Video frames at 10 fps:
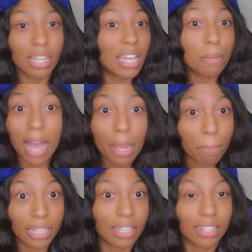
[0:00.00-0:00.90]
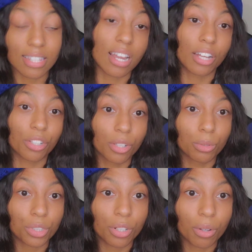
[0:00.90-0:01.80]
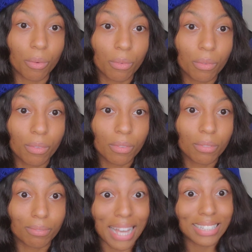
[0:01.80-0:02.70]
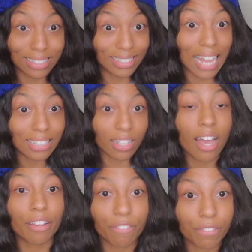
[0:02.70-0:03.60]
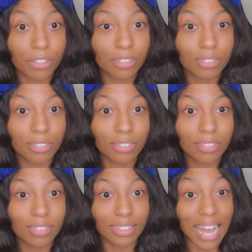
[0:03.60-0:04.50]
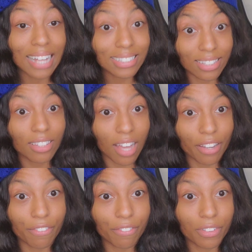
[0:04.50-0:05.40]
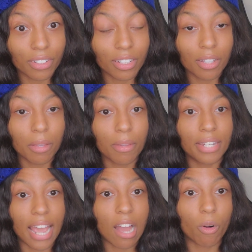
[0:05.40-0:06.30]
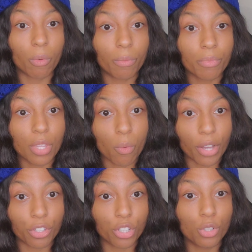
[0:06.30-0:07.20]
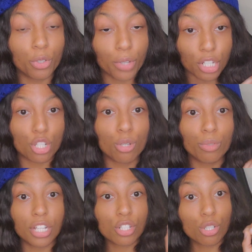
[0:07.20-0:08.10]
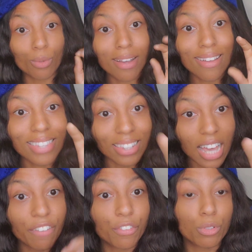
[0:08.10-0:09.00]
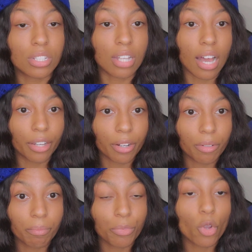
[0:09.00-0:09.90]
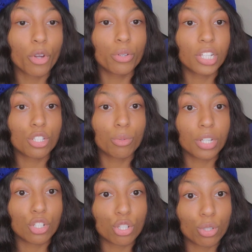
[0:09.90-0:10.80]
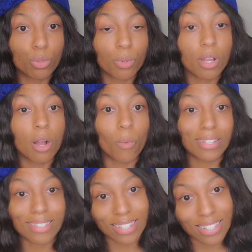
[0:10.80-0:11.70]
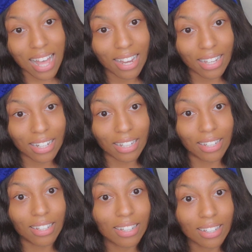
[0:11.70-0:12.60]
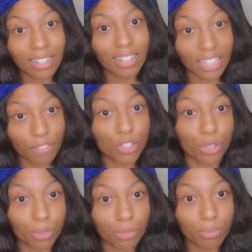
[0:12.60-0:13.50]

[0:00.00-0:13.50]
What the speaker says: In my opinion, it's not delusional. That's life. That's the life. Now, whether you can tune into the life you desire or you can tune into what society gives you.